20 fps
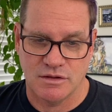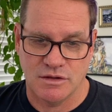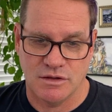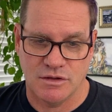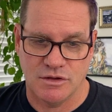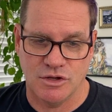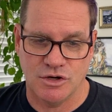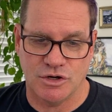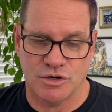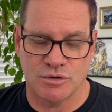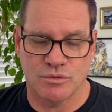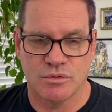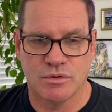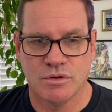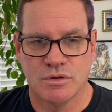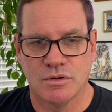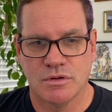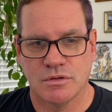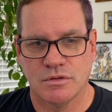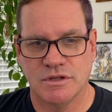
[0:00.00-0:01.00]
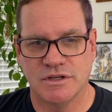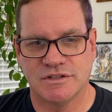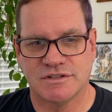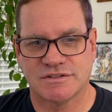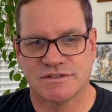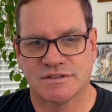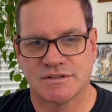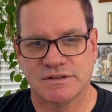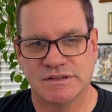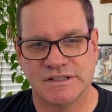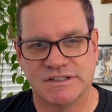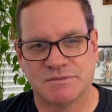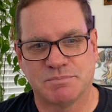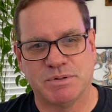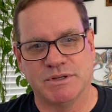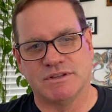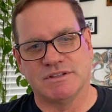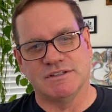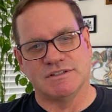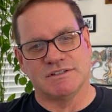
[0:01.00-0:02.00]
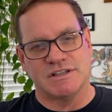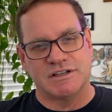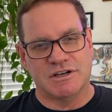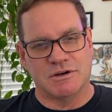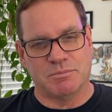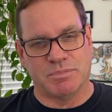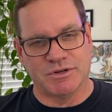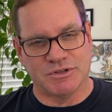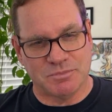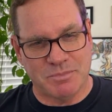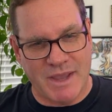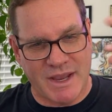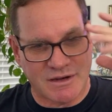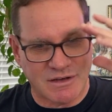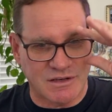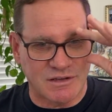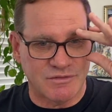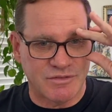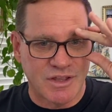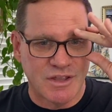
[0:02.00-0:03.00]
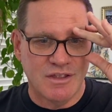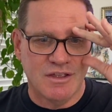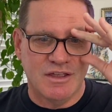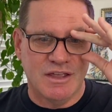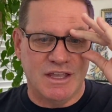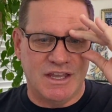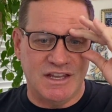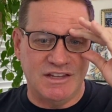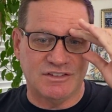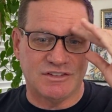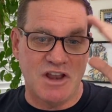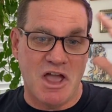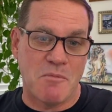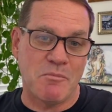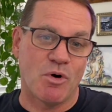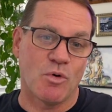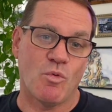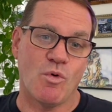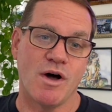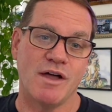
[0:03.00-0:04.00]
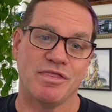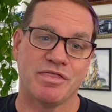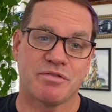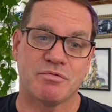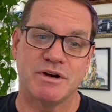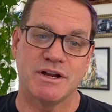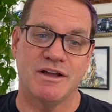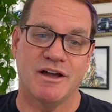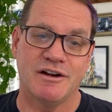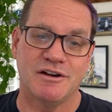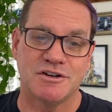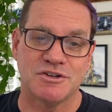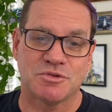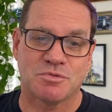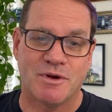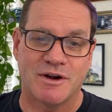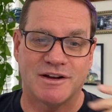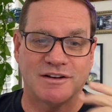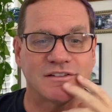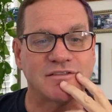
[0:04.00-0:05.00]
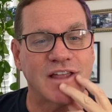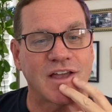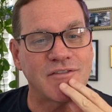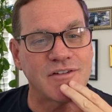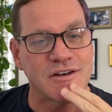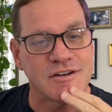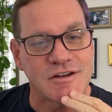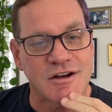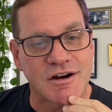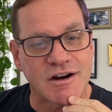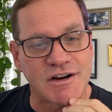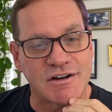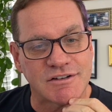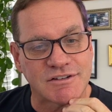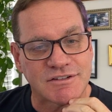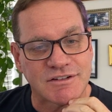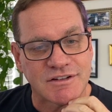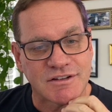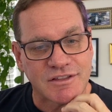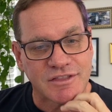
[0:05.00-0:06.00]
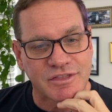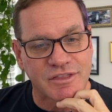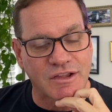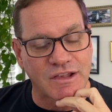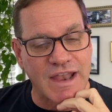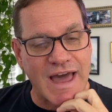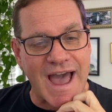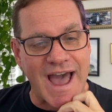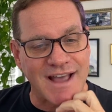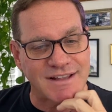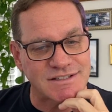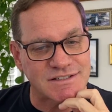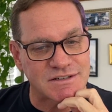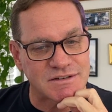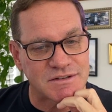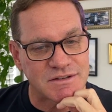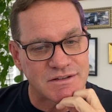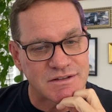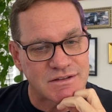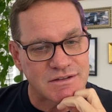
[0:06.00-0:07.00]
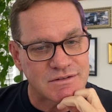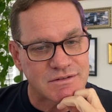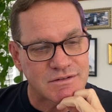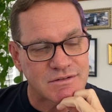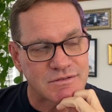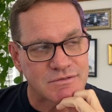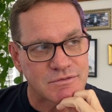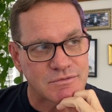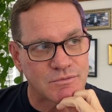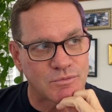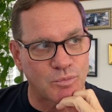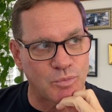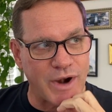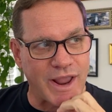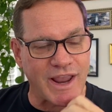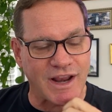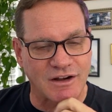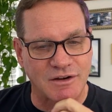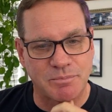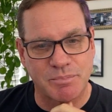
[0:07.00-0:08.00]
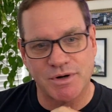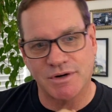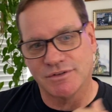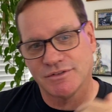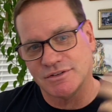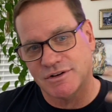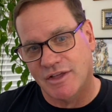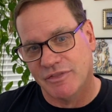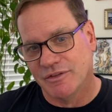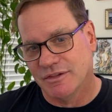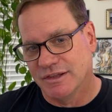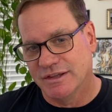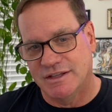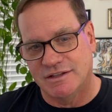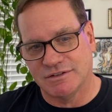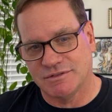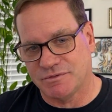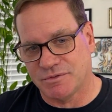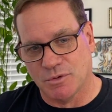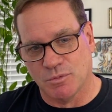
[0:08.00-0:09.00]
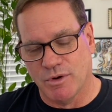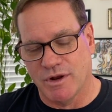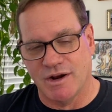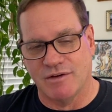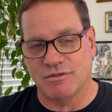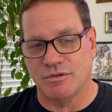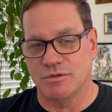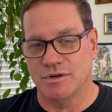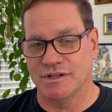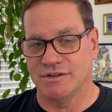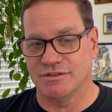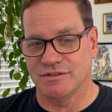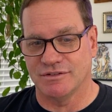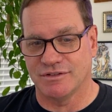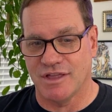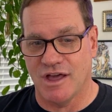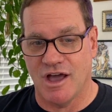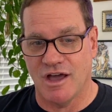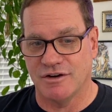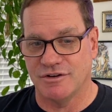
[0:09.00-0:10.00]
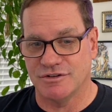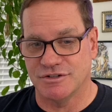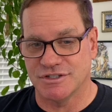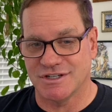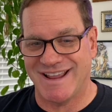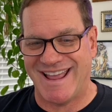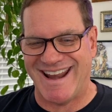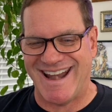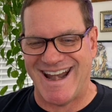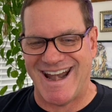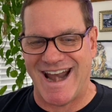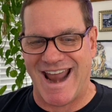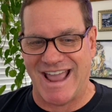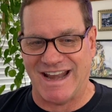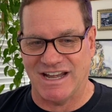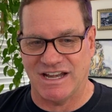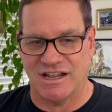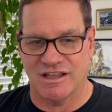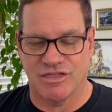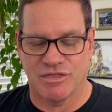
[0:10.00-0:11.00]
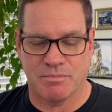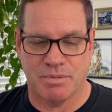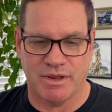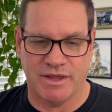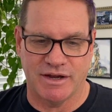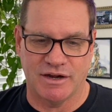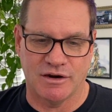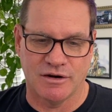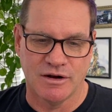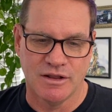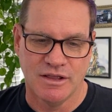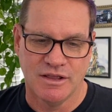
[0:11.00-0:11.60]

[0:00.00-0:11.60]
you know, let's let's put this into perspective. He's number one, 327 yards. The last ranked person on the list, for whatever reasons, the 190th player,